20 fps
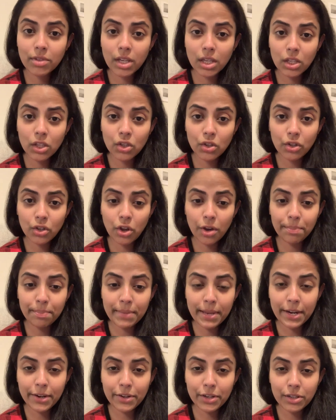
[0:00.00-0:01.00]
You're not
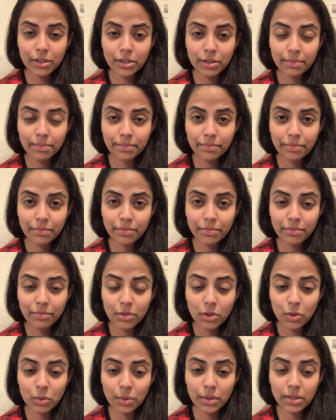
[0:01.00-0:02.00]
married.
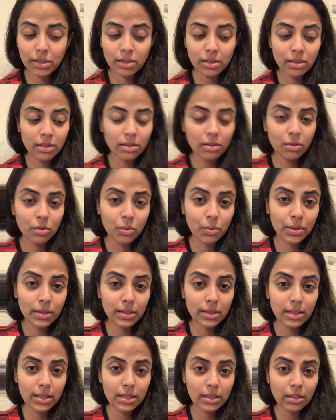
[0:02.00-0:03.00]
Who is
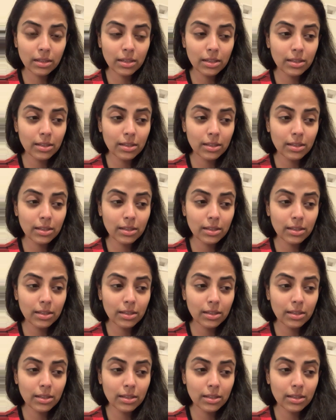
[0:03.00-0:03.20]
this?